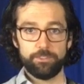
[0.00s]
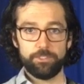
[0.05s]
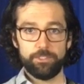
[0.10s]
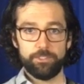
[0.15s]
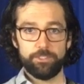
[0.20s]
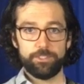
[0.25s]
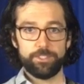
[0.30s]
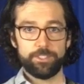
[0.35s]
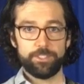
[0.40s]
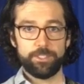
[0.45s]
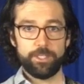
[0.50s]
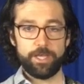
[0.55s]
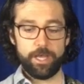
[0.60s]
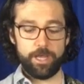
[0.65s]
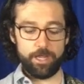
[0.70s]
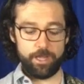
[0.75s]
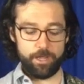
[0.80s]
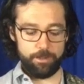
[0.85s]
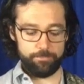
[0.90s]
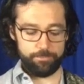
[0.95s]
is
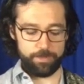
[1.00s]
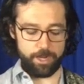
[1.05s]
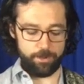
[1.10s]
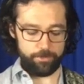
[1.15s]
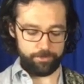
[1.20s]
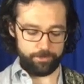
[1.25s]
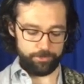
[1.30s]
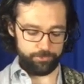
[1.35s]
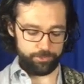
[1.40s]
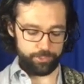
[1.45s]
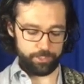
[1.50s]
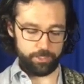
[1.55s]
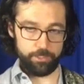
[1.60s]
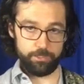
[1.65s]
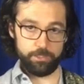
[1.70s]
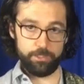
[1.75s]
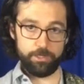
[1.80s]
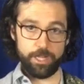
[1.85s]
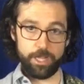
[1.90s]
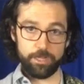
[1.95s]
that I'm now using
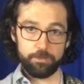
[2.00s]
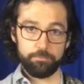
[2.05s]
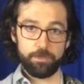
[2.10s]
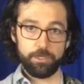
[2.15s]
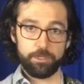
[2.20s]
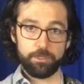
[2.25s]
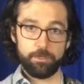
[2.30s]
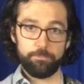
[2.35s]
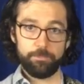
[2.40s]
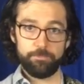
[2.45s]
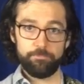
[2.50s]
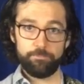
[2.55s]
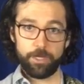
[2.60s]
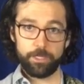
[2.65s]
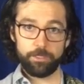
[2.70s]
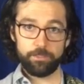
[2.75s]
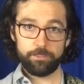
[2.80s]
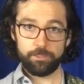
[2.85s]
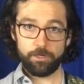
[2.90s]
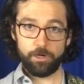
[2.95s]
the neck pickup of my
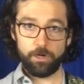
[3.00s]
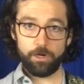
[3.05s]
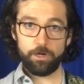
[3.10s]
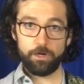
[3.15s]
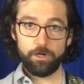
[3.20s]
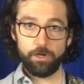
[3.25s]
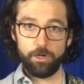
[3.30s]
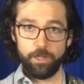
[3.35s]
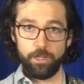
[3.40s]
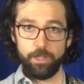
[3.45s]
guitar,